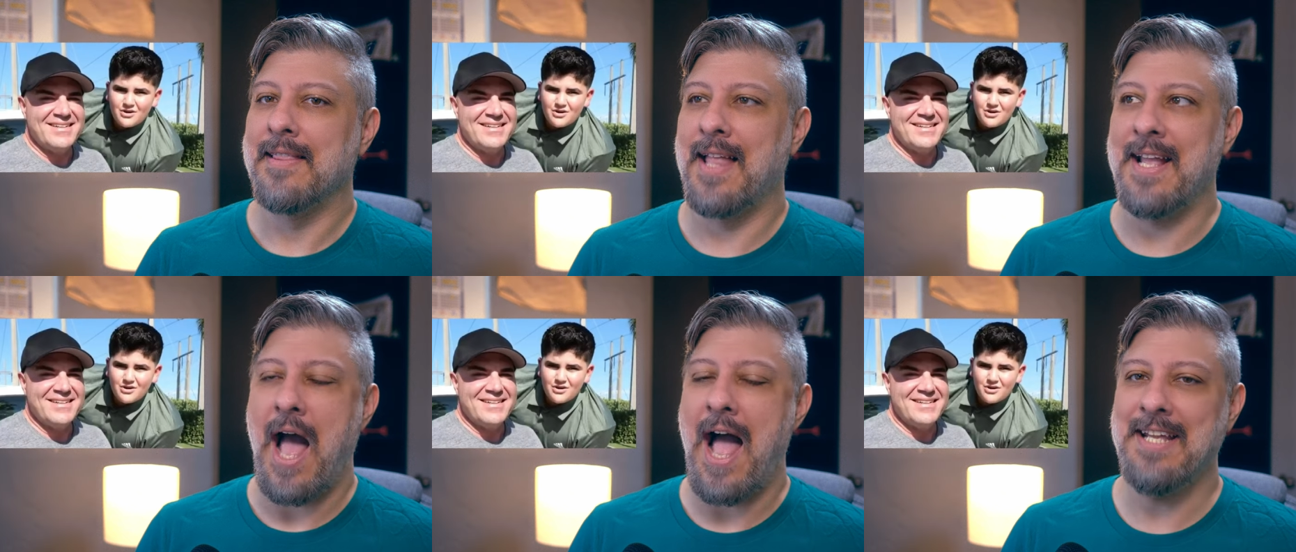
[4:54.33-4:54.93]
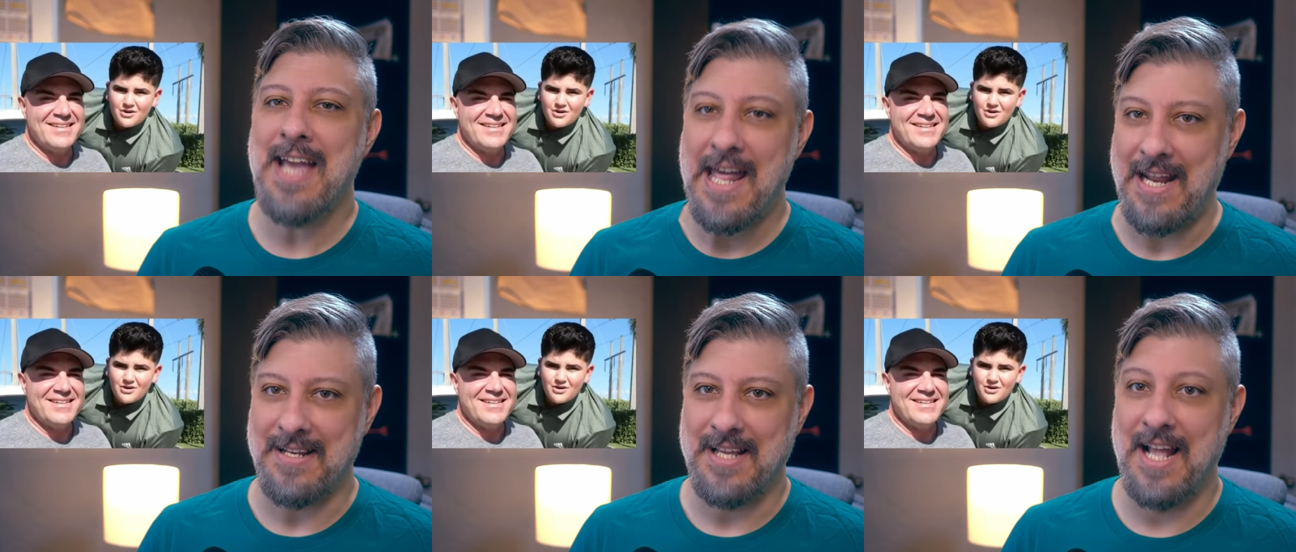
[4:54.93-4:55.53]
Speaker 1: Like, I get
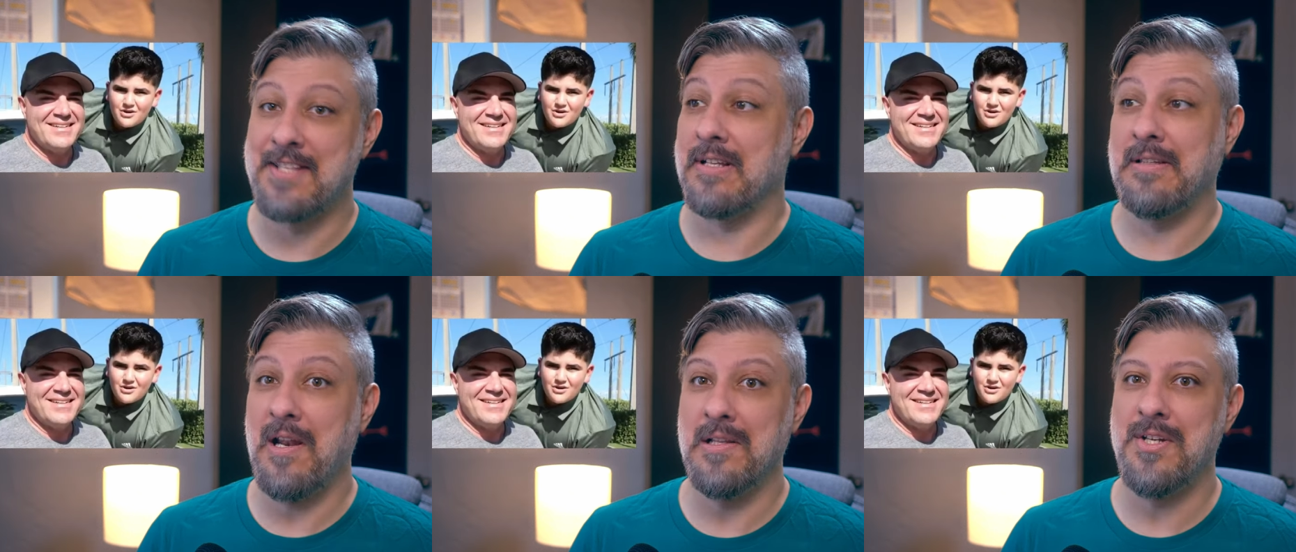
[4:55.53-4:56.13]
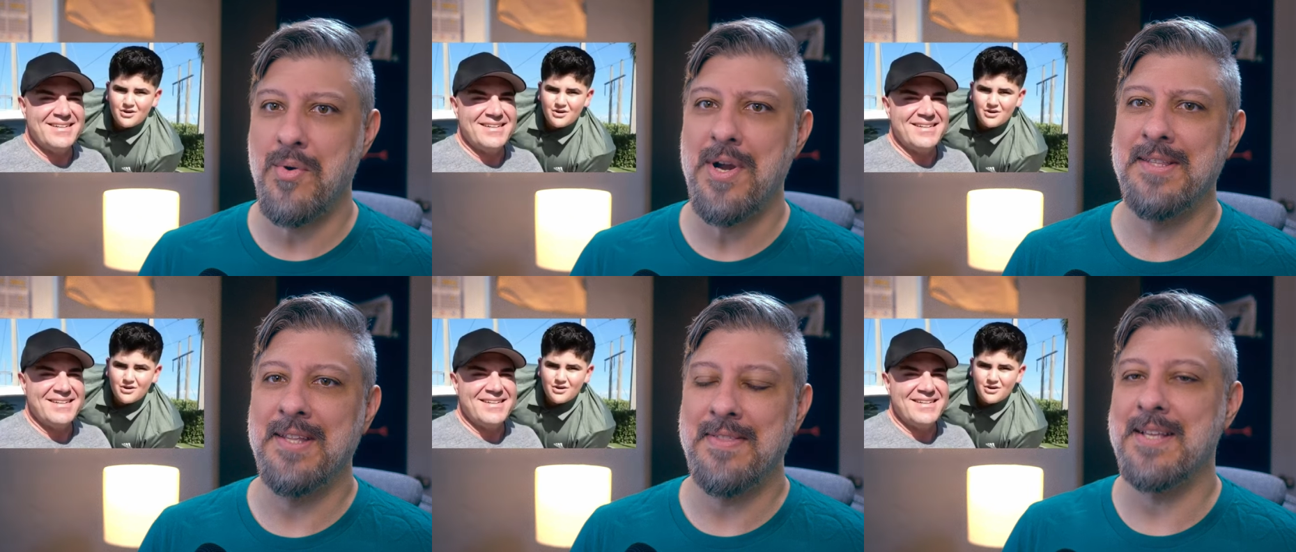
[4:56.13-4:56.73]
it. It's a little
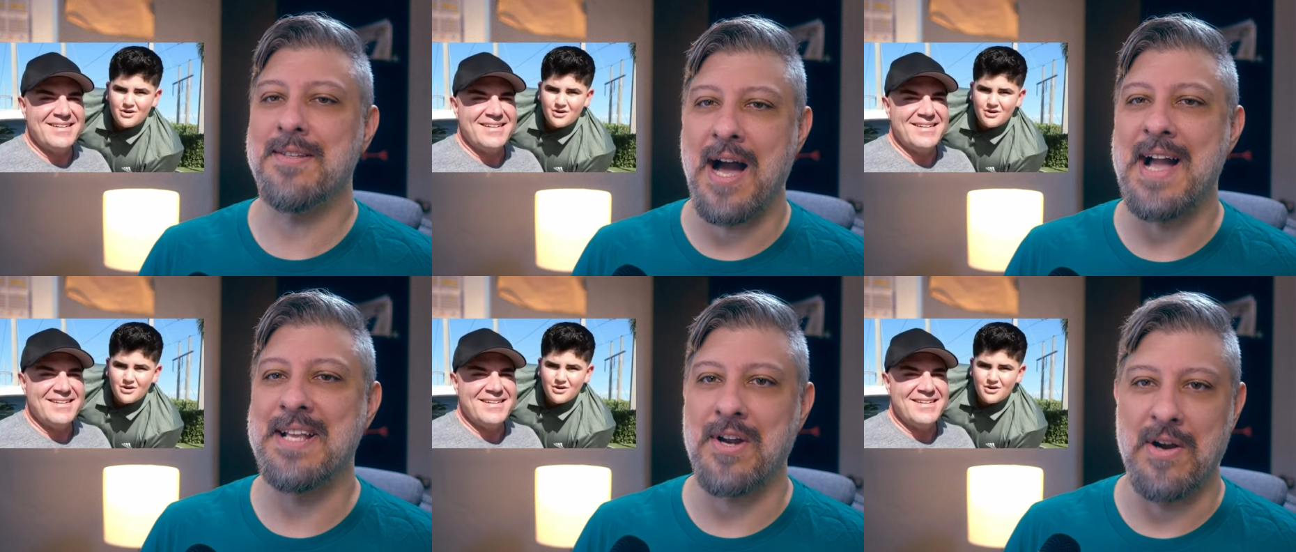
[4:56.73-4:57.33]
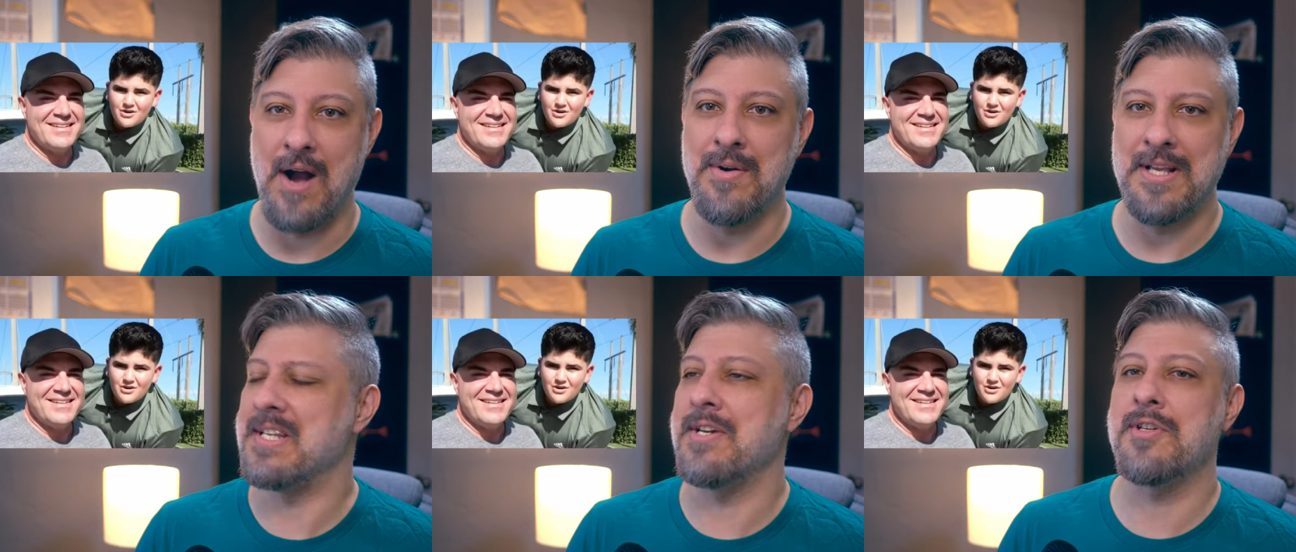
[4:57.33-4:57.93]
annoying that these guys are out
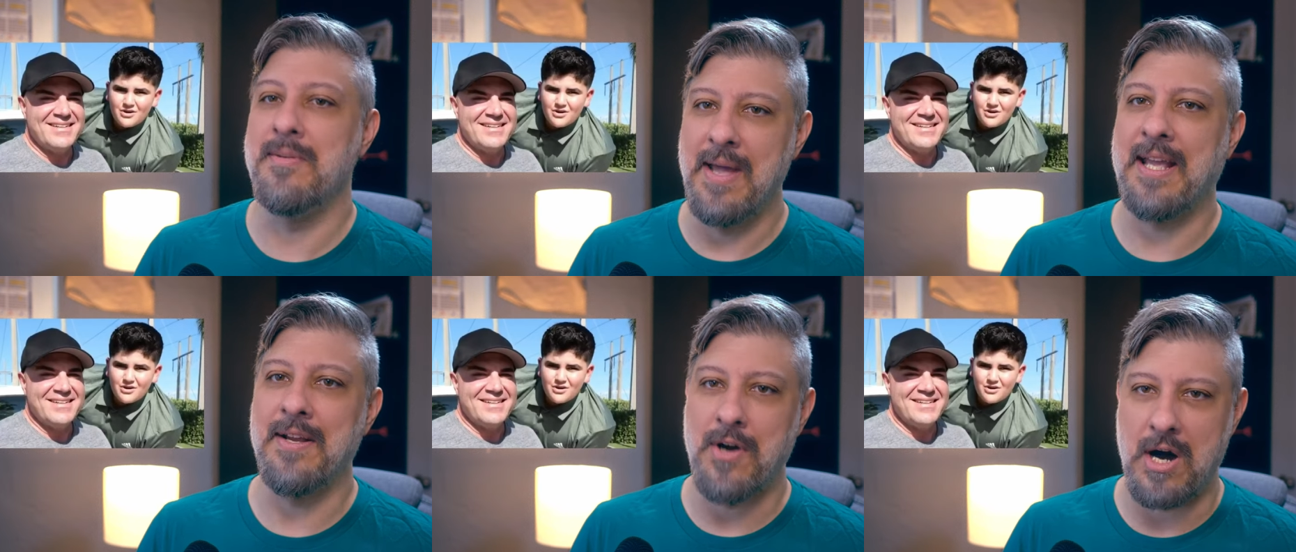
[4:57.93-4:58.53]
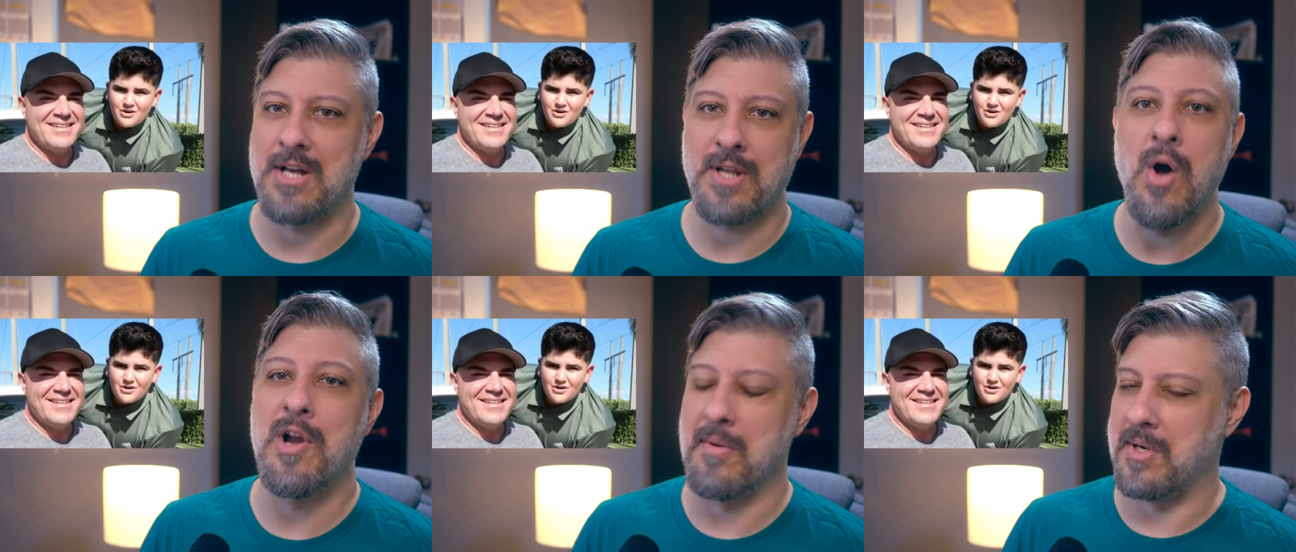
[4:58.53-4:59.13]
essentially making
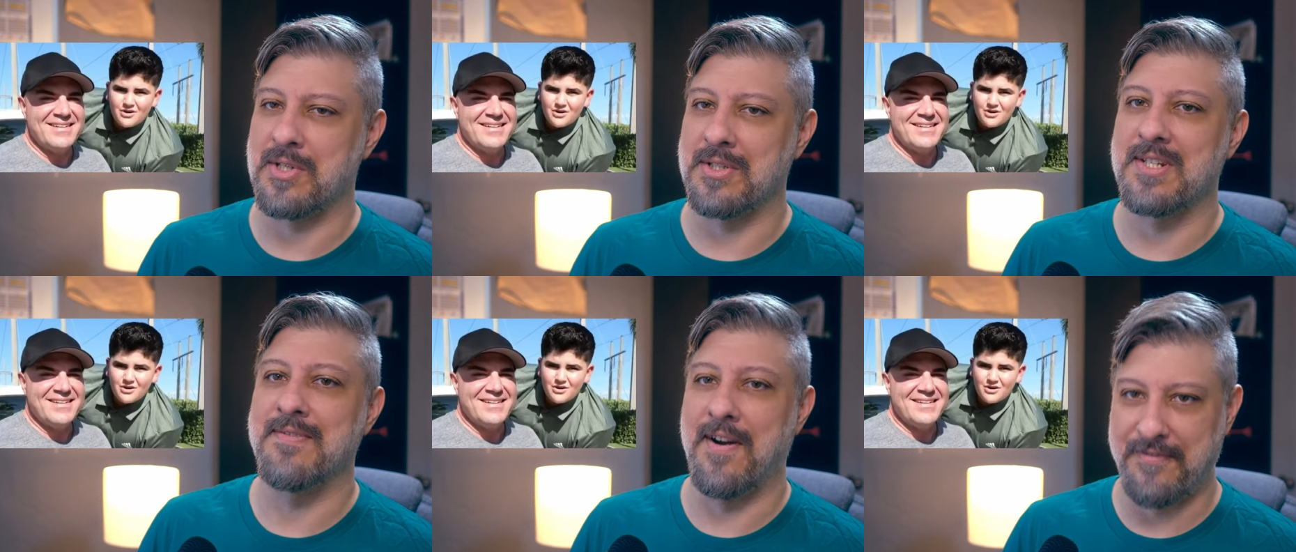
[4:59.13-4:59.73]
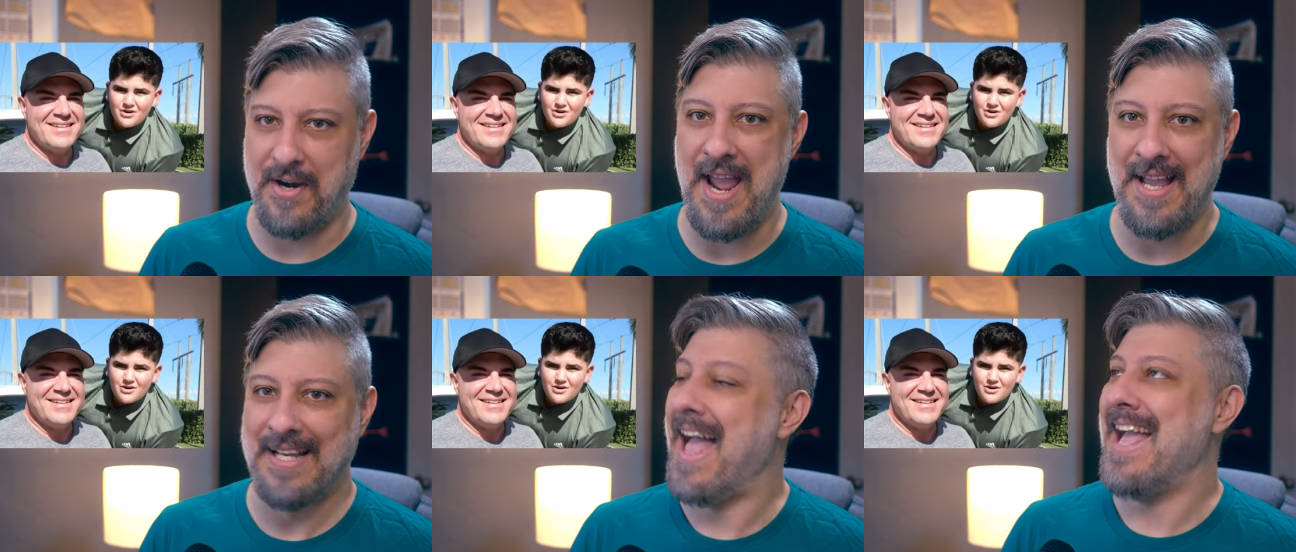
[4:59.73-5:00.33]
Costco commercials for
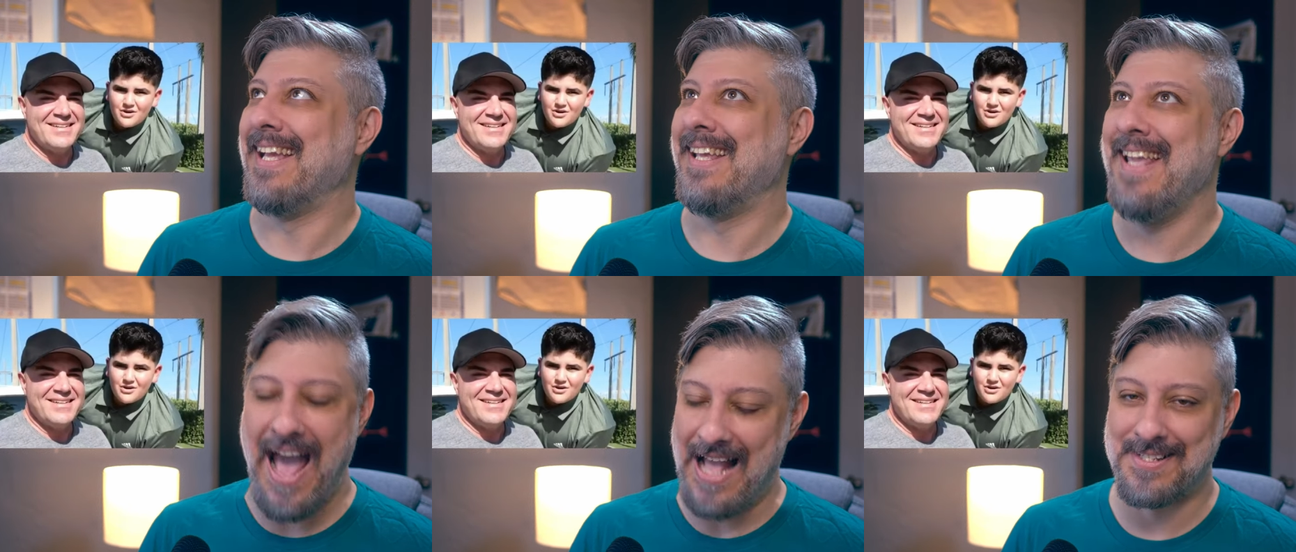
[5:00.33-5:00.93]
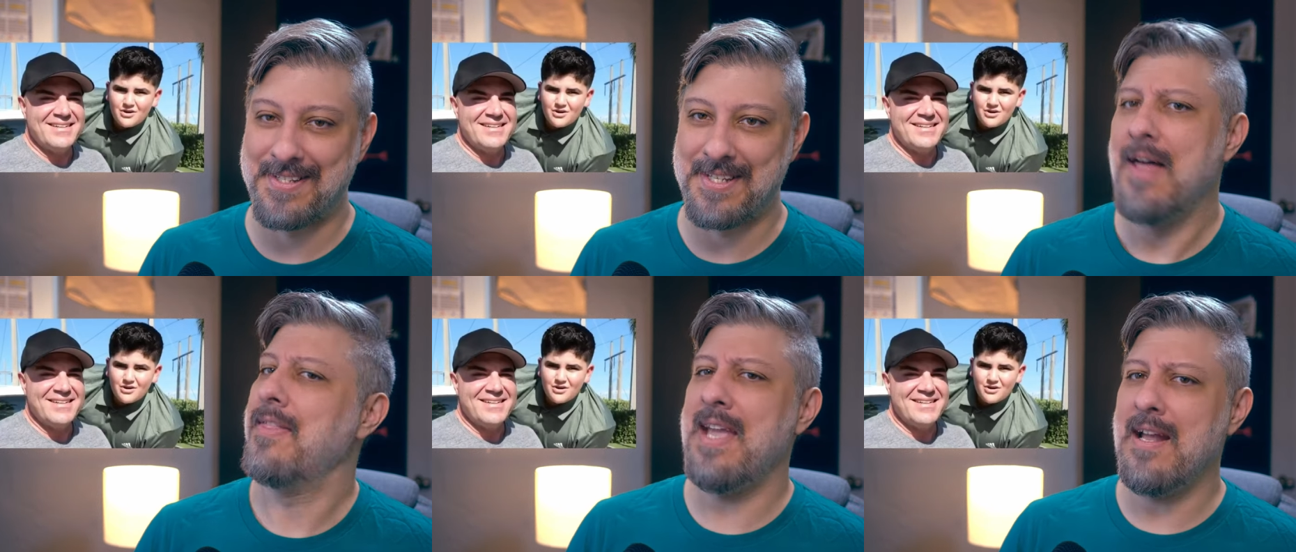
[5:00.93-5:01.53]
free. Yes,
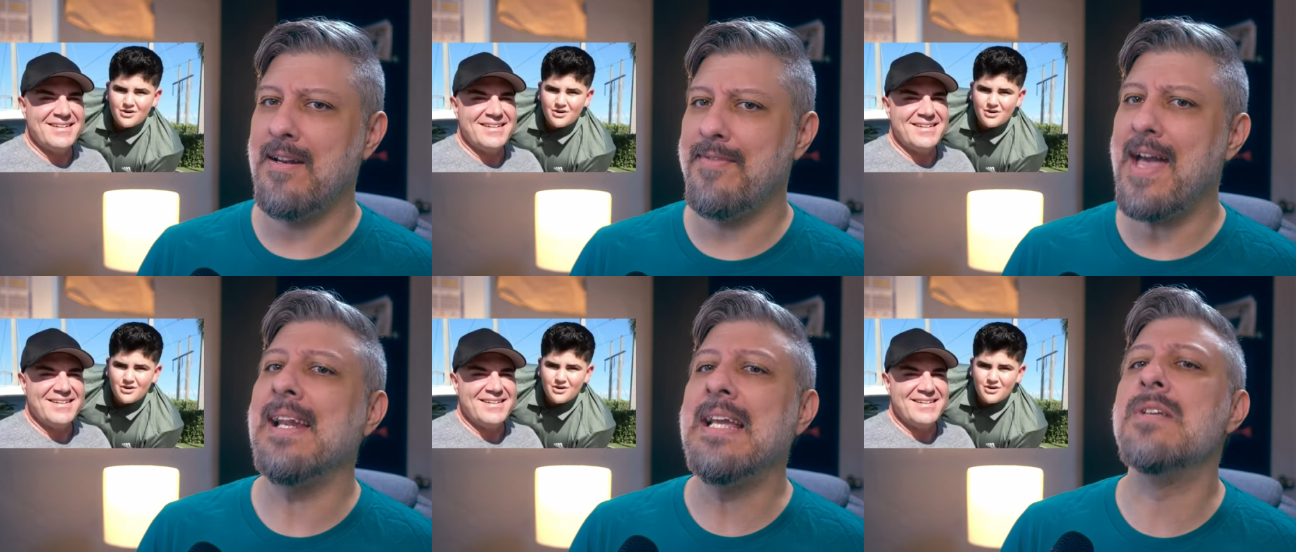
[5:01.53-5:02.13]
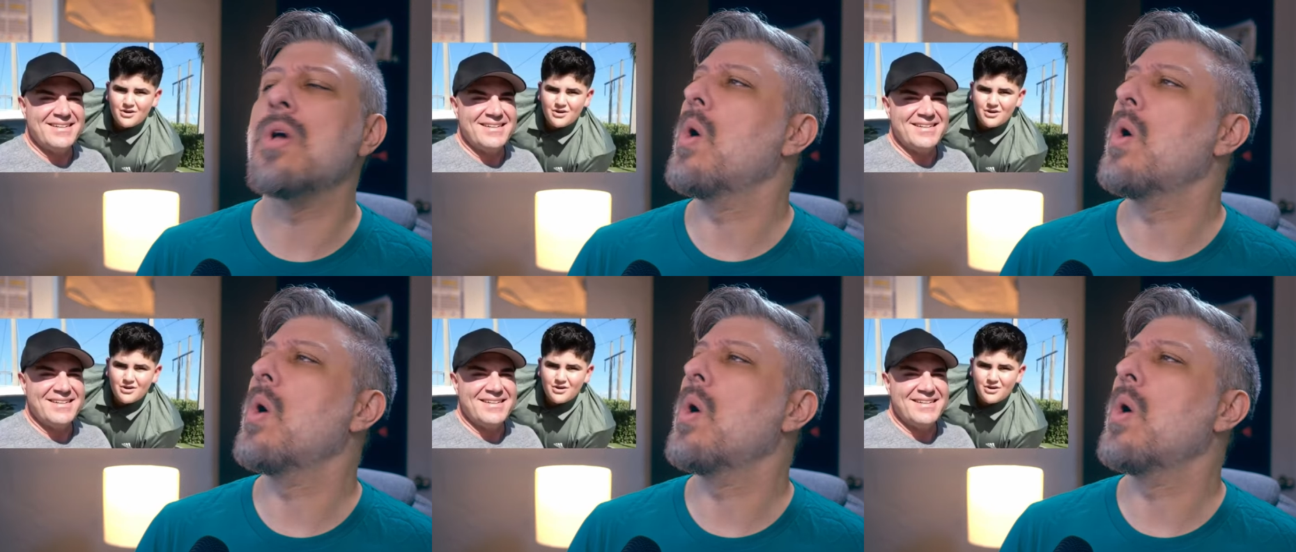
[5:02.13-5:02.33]
the end of that is